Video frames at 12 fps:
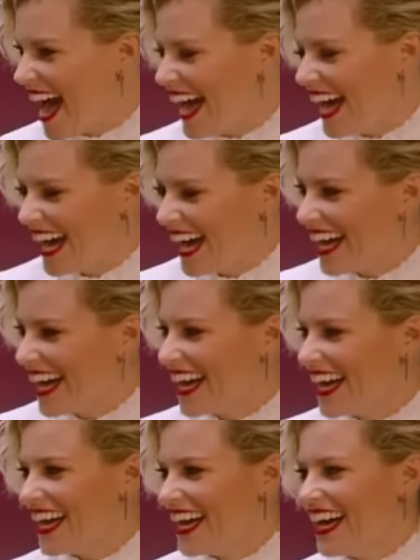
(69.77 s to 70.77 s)

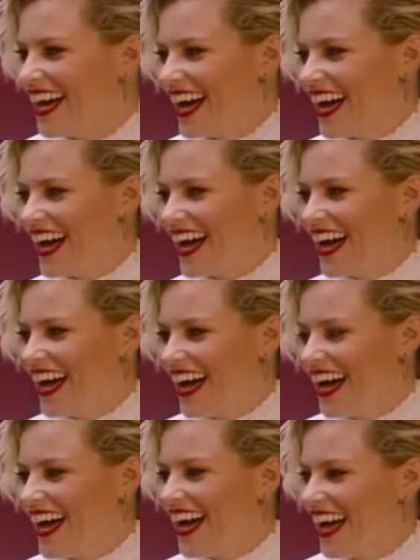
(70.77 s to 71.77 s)

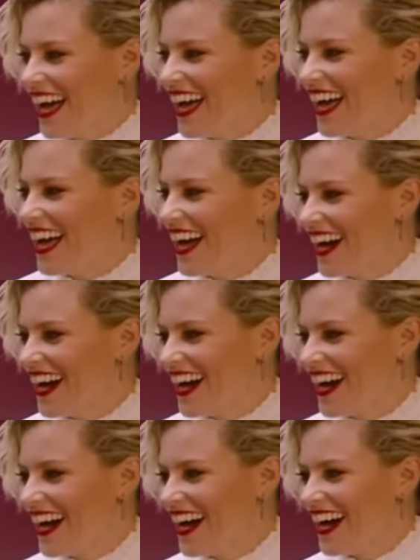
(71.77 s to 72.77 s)

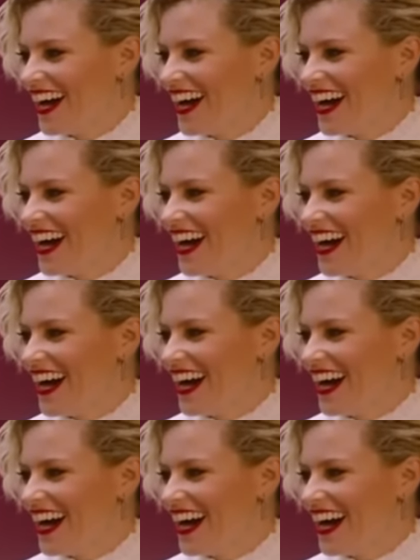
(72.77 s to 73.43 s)
[no speech]